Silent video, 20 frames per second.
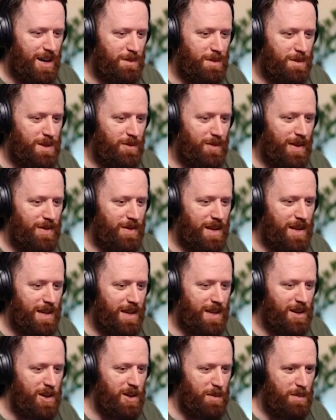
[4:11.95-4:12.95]
to arms! Defend the
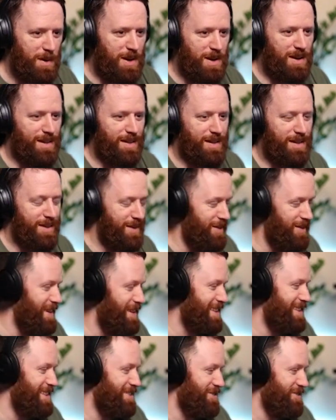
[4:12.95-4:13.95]
king, Koopa!
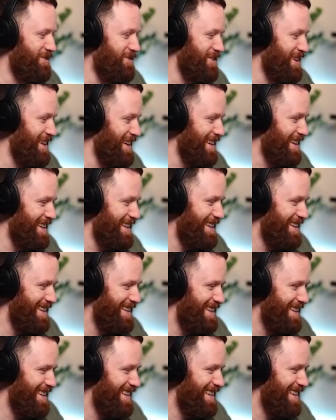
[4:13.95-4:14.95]
What the frick?
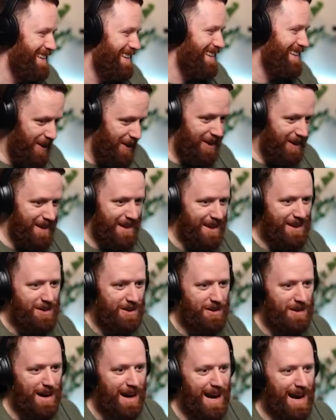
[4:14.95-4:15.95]
Holy
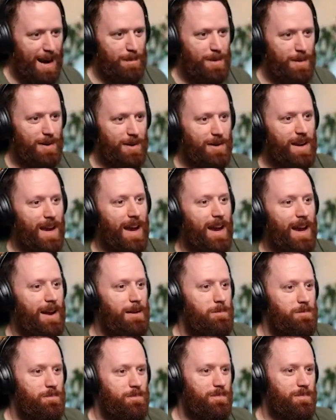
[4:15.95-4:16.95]
crap,
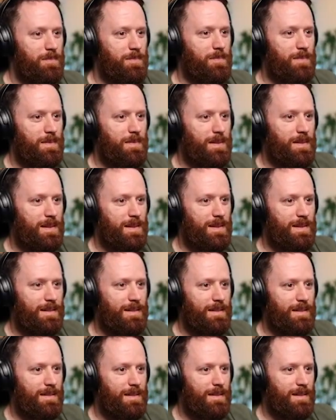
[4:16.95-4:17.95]
okay.
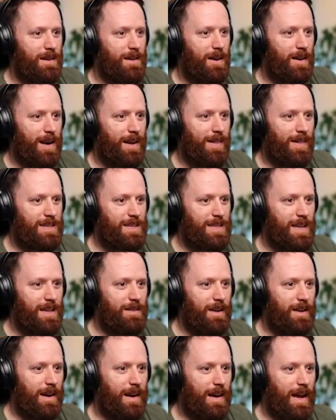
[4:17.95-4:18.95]
Alright, let's
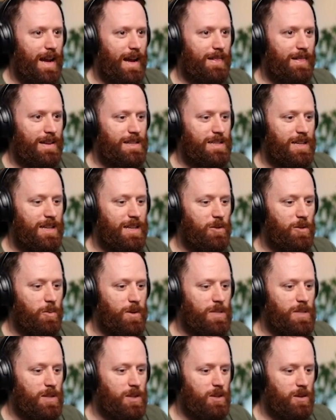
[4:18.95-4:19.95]

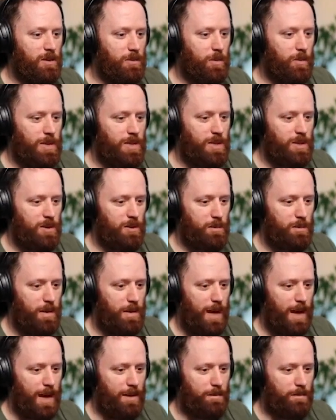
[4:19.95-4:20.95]
kill Whisker
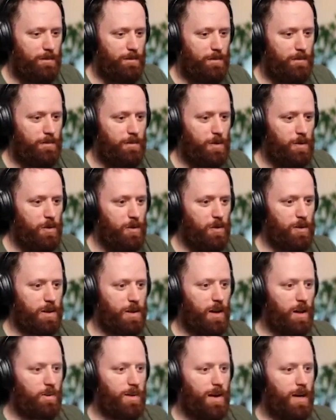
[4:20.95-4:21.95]
Head Fool.
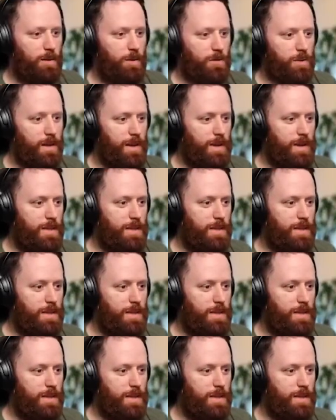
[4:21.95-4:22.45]
You all ready for